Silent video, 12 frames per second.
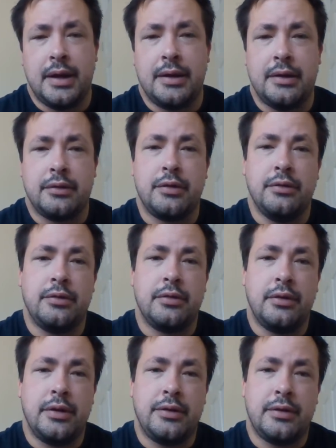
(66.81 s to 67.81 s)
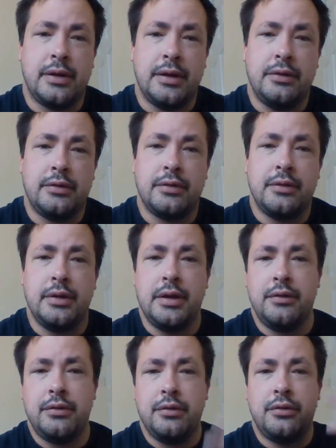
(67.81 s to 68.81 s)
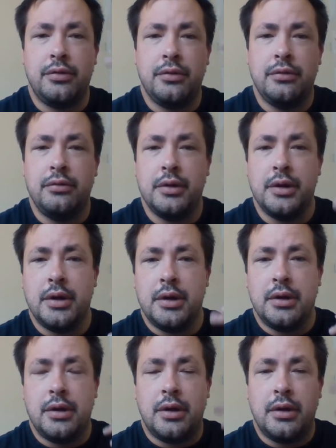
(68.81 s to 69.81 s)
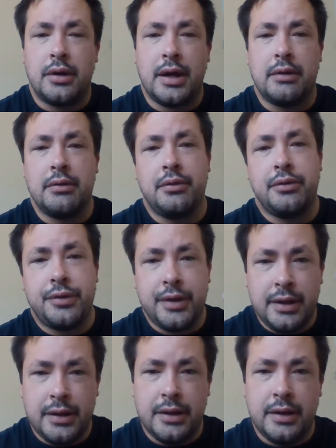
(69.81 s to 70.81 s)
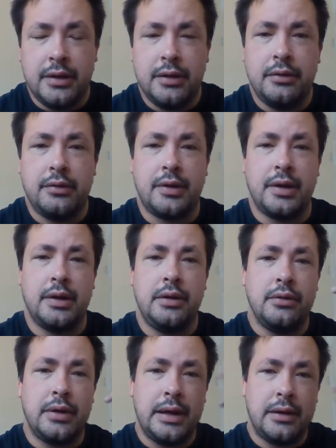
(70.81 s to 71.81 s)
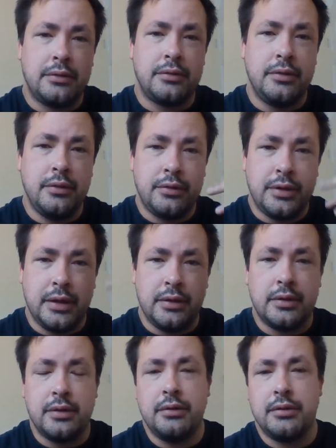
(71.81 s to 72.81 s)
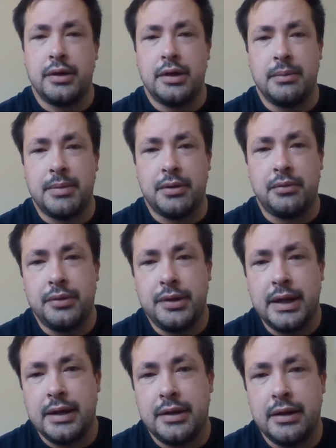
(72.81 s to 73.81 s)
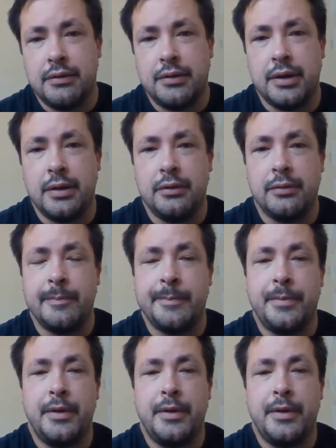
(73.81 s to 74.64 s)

And that social isolation leads you to uh, carry on thinking. You stay in your house and you think. You think about all the negative things